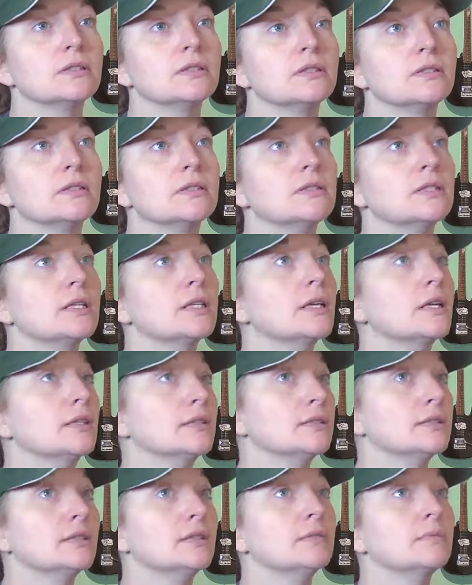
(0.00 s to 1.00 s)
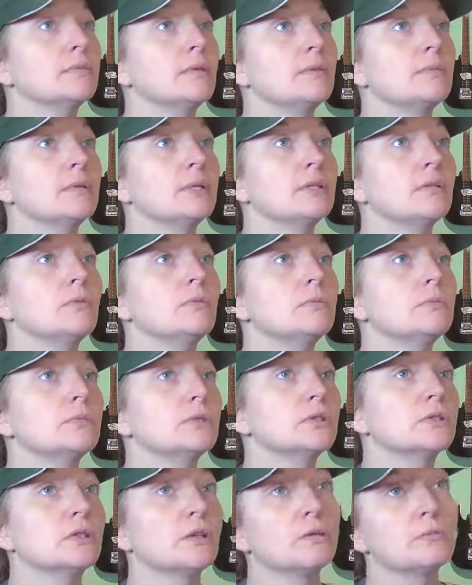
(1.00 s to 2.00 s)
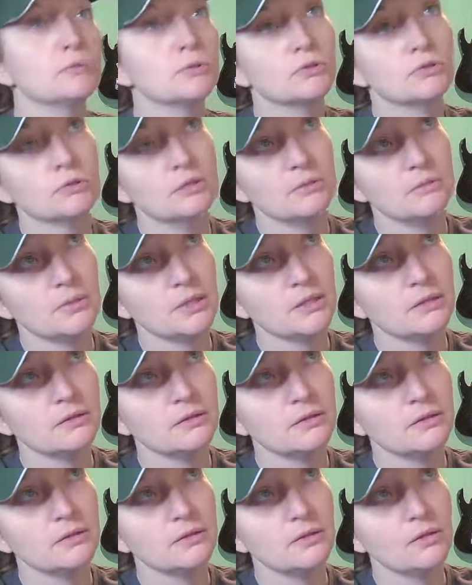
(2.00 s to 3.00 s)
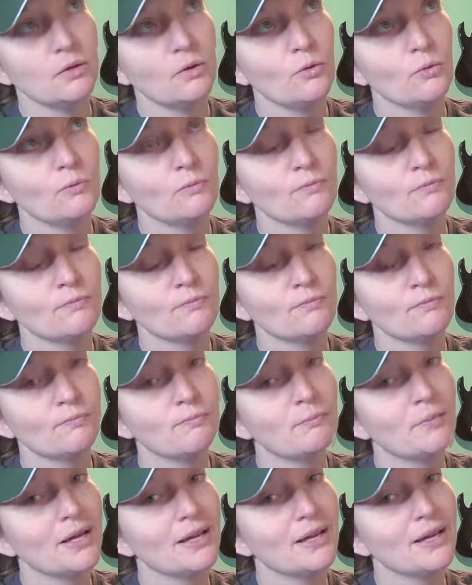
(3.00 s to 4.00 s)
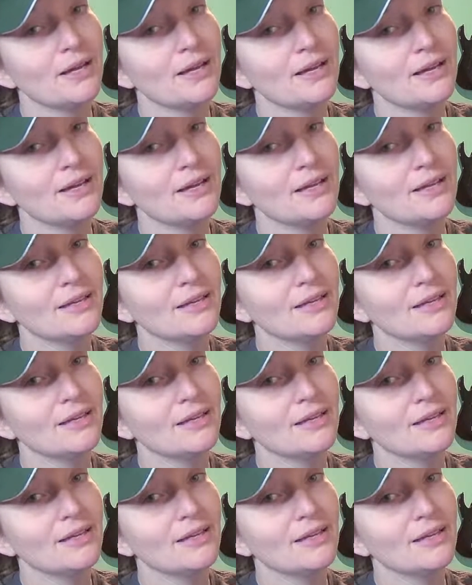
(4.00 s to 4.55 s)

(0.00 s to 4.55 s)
Is it exit? Maybe. Nope. Stop streaming. There you go. Bye.